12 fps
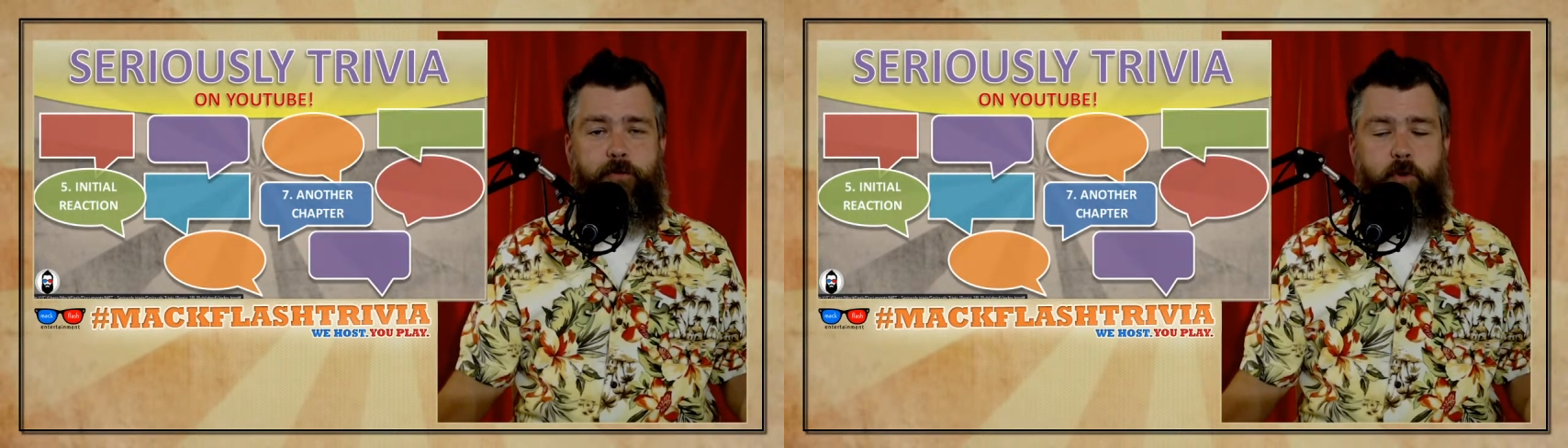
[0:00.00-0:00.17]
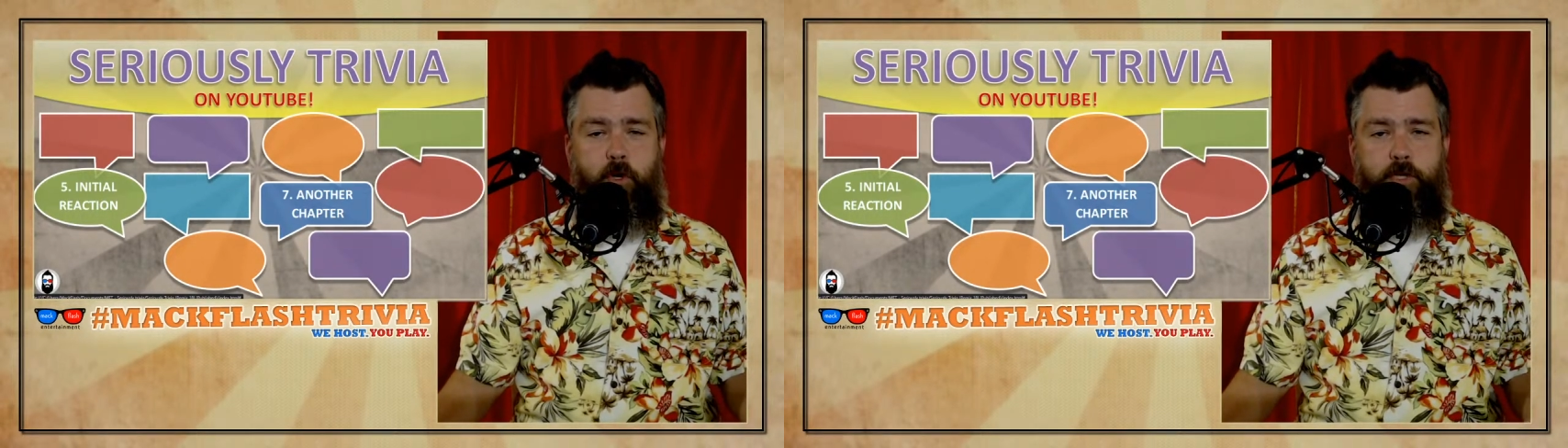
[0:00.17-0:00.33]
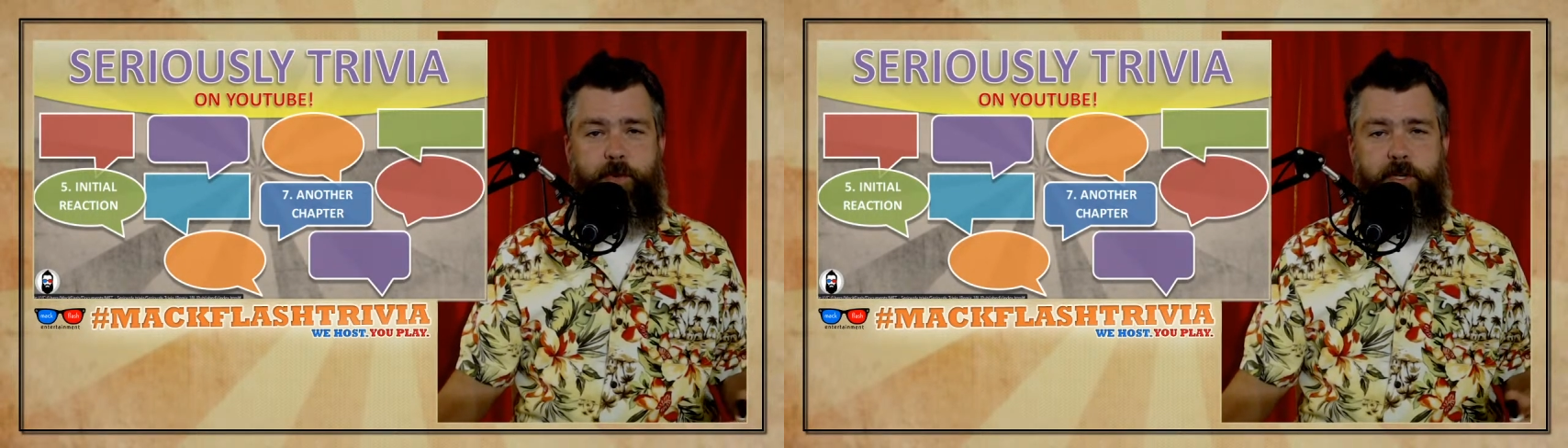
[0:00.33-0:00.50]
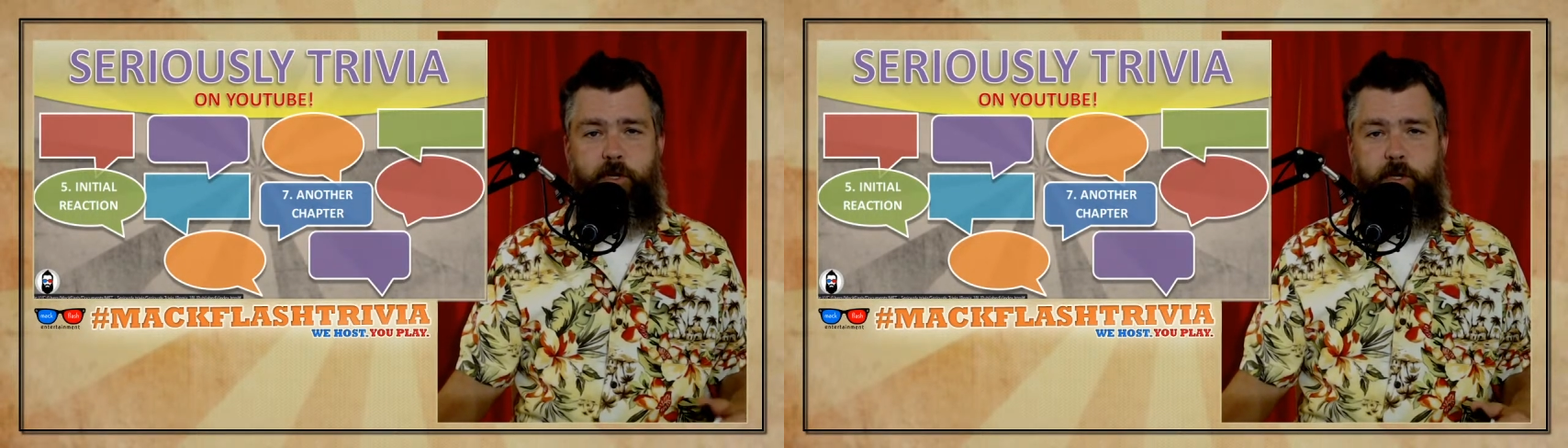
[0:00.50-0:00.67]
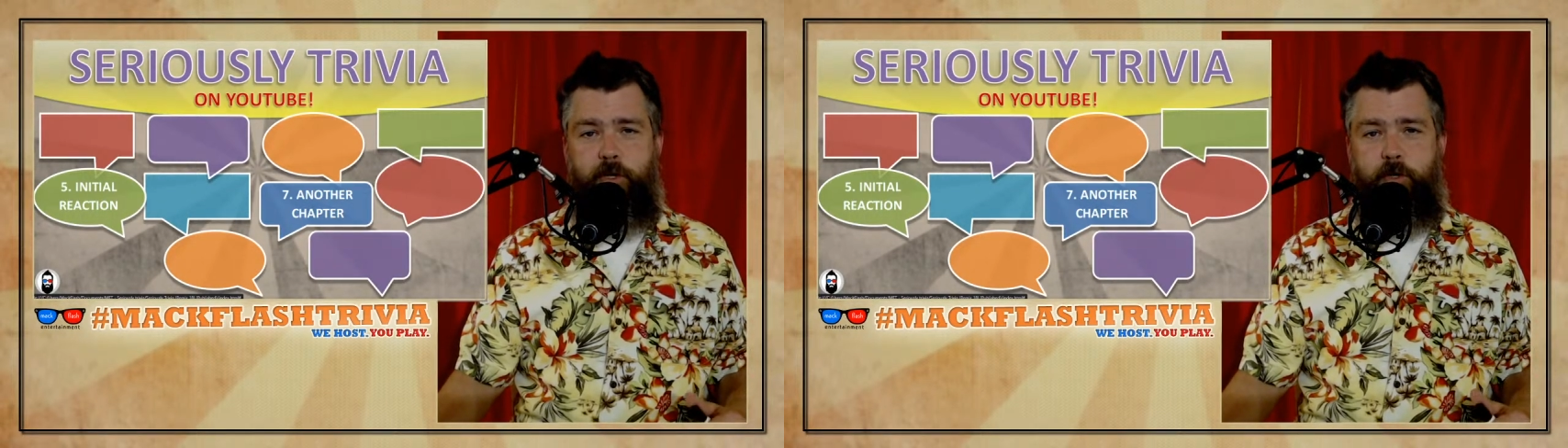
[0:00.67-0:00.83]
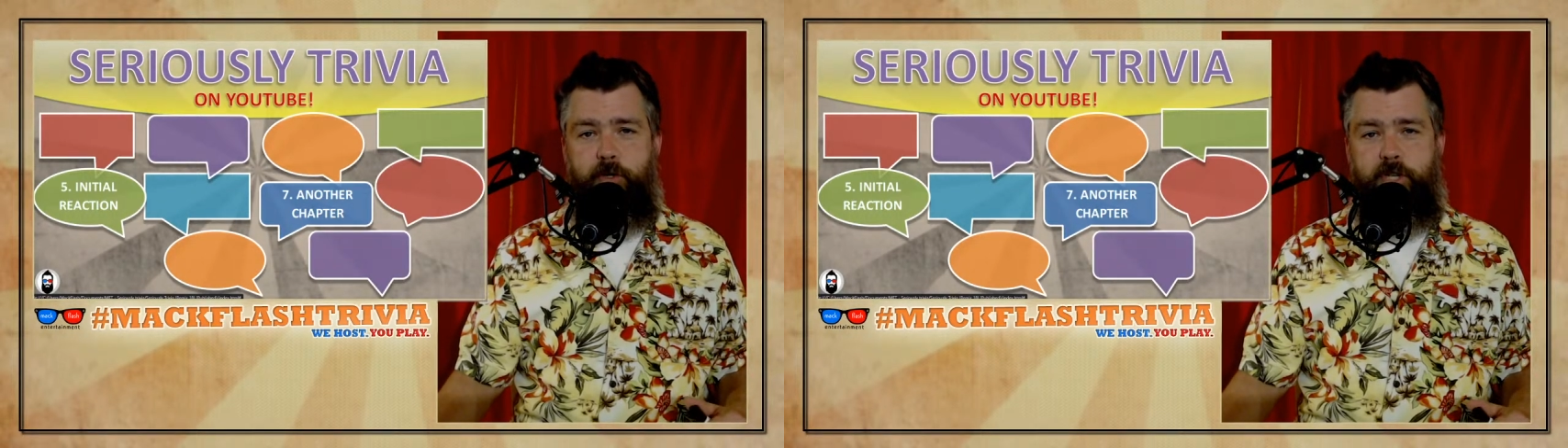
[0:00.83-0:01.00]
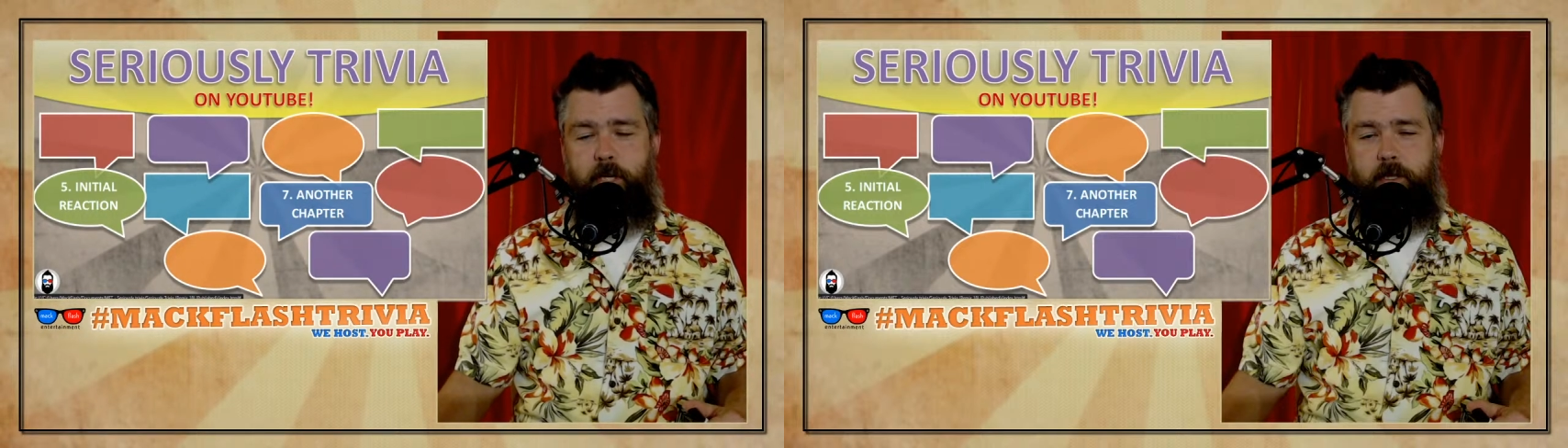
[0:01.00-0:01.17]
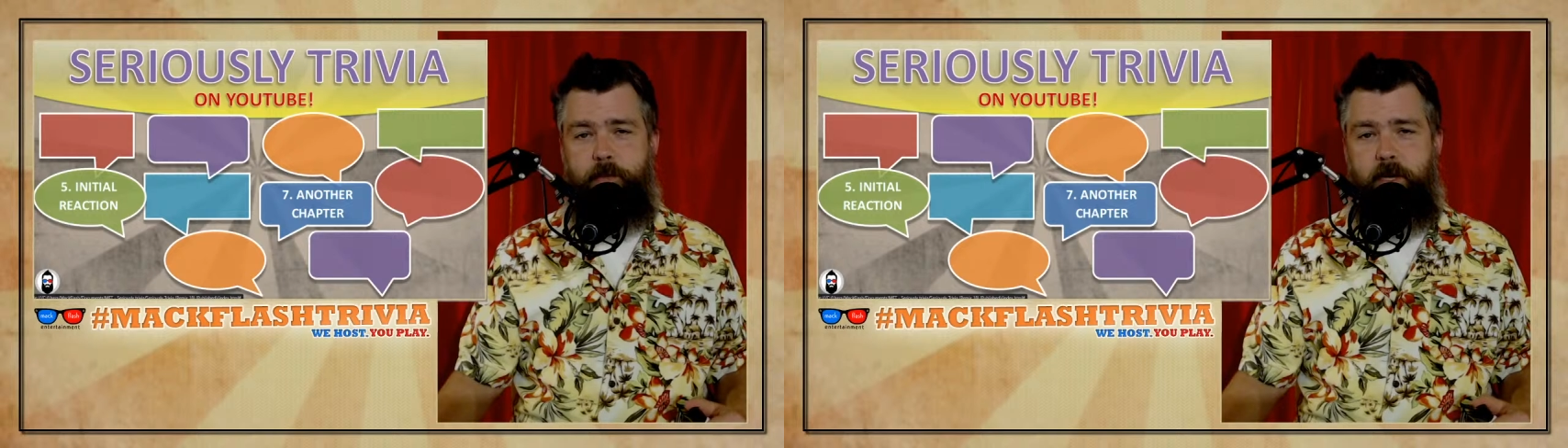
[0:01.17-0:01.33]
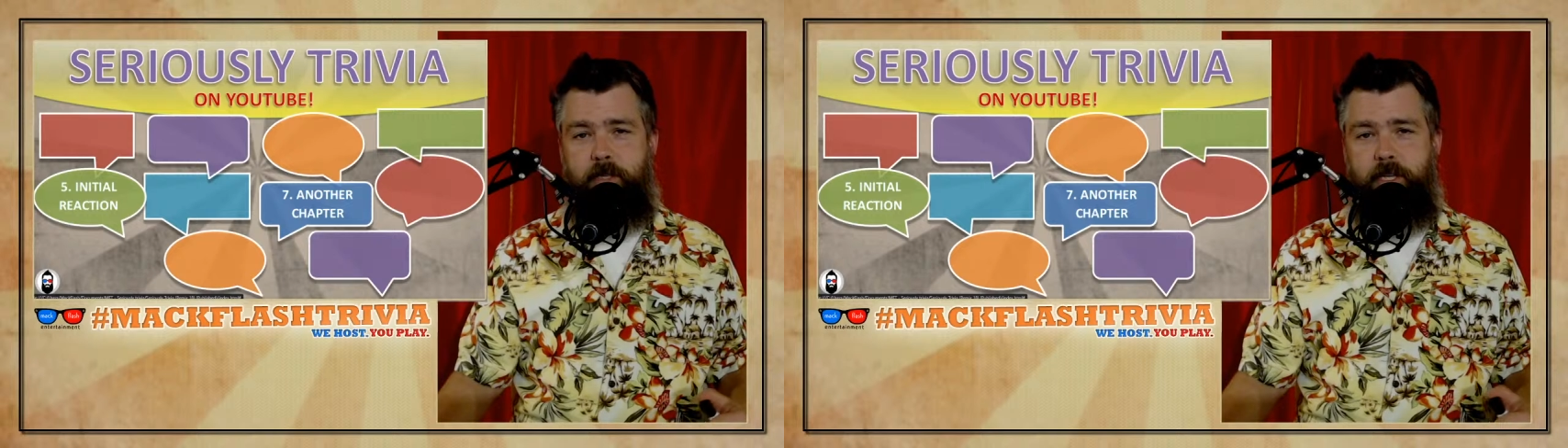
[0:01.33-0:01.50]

Of course, make sure you do check them out.